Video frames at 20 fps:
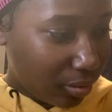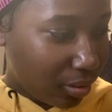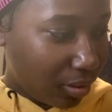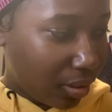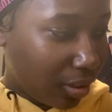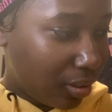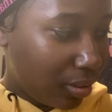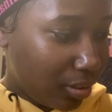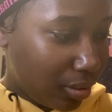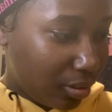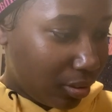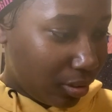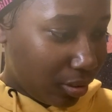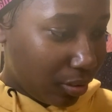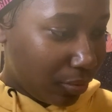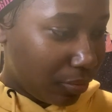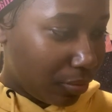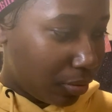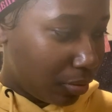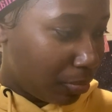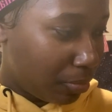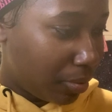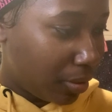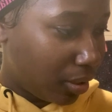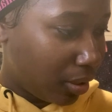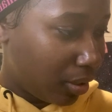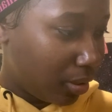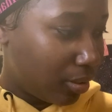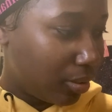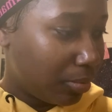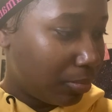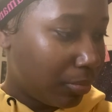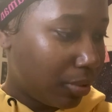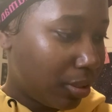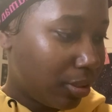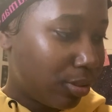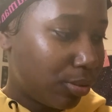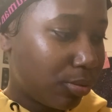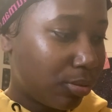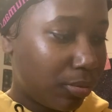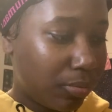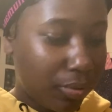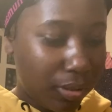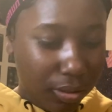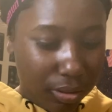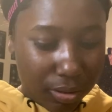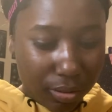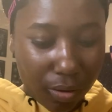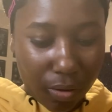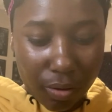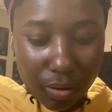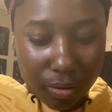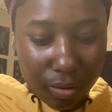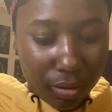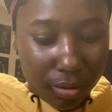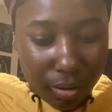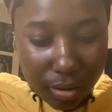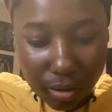at this seafood place i'm not sure what it's called